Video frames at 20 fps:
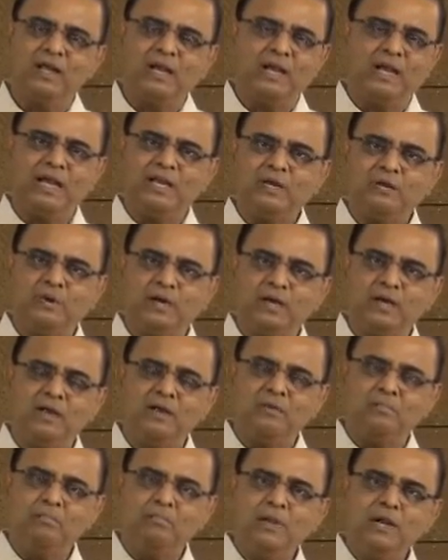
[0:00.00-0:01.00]
like your
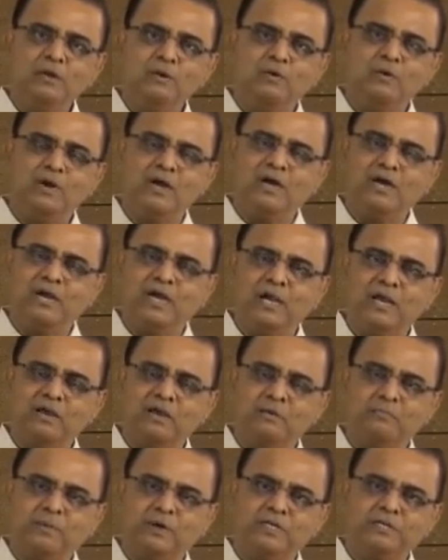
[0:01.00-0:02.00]
milk cooker, like
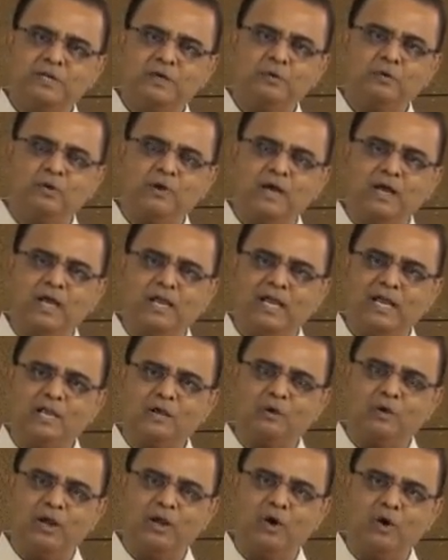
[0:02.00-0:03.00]
a pressure cooker,
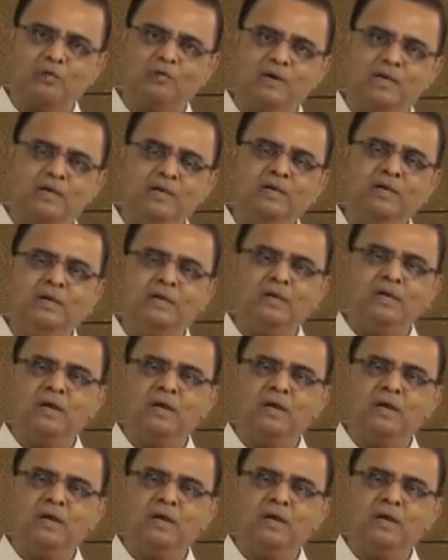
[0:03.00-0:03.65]
like your oven.